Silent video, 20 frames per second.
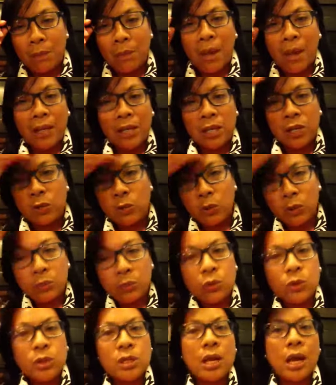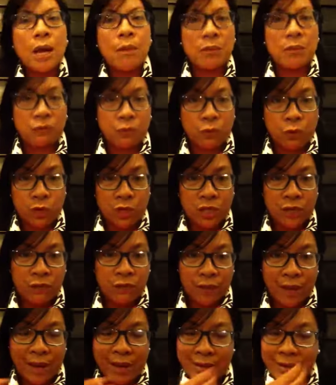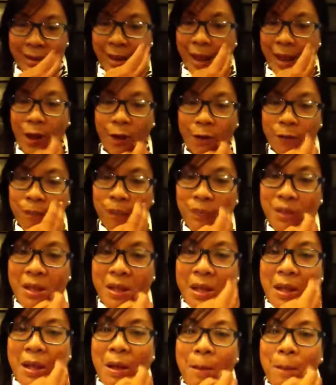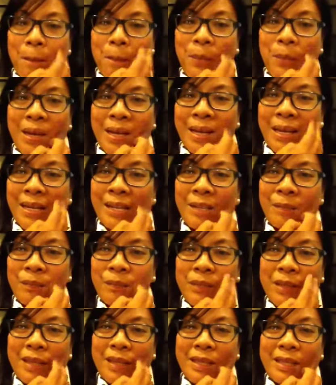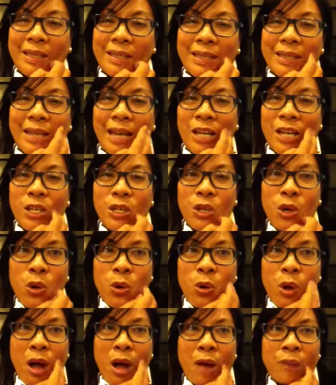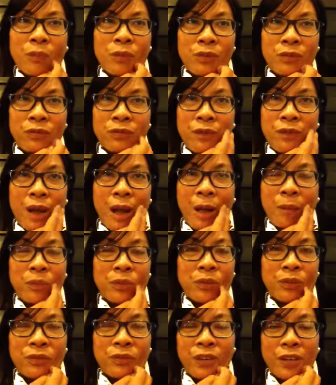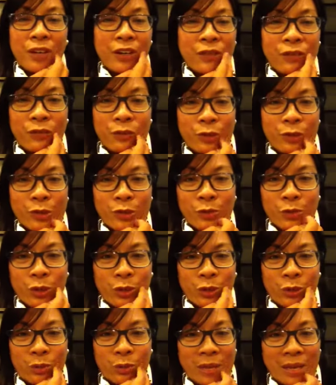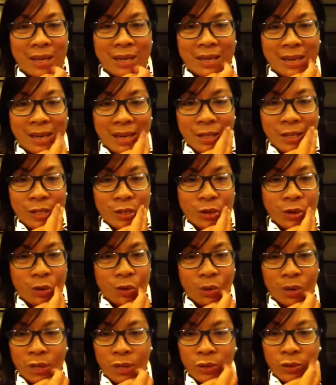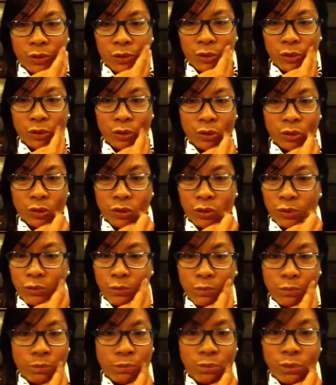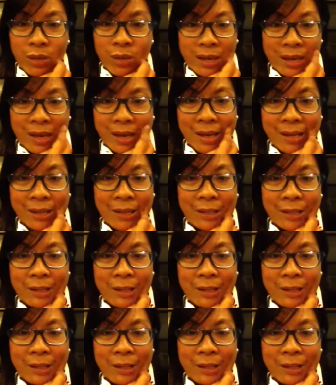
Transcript: back here one more time before she flies out. But I know I'm the very first one to be against going to Bulacan.